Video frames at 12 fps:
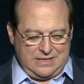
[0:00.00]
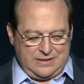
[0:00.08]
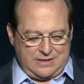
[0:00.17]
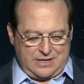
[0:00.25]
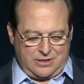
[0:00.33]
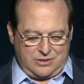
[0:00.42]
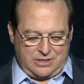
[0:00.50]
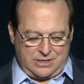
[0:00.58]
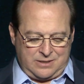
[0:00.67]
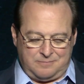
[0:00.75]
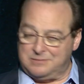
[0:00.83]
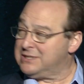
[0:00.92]
that are going
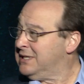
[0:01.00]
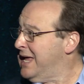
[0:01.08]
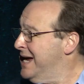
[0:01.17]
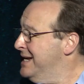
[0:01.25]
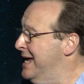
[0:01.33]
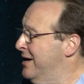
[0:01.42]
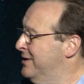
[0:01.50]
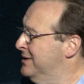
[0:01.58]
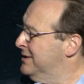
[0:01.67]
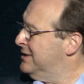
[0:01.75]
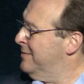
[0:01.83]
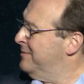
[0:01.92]
to slide down
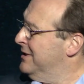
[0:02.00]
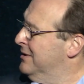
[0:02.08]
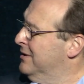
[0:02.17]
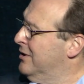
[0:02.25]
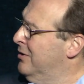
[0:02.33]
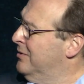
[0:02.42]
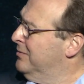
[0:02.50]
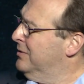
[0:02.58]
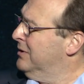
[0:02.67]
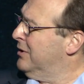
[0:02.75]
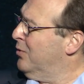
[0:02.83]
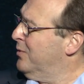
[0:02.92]
into something a little,
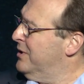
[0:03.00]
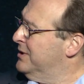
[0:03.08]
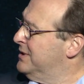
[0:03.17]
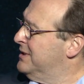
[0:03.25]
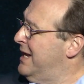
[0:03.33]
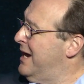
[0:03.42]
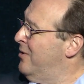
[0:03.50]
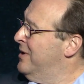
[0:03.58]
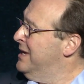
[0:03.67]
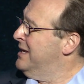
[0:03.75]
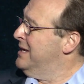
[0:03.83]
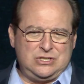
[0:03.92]
little worse. Now,
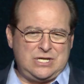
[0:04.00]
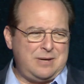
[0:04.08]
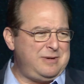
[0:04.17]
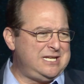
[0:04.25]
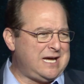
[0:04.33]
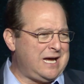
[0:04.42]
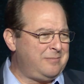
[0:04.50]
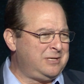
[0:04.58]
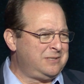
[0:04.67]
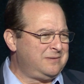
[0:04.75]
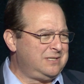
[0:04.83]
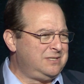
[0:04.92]
Jamie
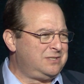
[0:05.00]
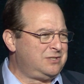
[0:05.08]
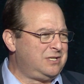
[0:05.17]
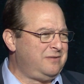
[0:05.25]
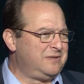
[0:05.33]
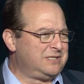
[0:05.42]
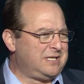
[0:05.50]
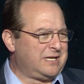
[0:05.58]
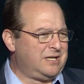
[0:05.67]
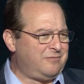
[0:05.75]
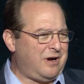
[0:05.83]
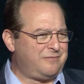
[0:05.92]
Dimon is the chief
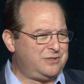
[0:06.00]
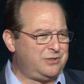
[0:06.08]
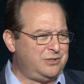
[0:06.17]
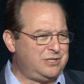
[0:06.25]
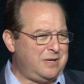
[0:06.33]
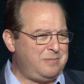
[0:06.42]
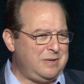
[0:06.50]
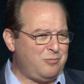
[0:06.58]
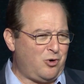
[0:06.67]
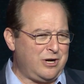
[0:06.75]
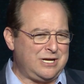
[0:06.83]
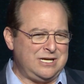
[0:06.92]
executive officer at JP
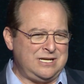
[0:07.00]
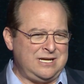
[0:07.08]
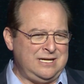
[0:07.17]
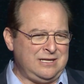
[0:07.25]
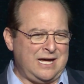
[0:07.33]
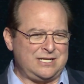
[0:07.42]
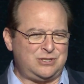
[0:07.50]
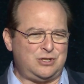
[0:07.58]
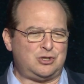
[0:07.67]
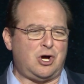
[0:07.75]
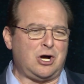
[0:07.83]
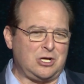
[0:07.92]
Morgan. He likes to
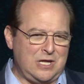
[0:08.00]
talk a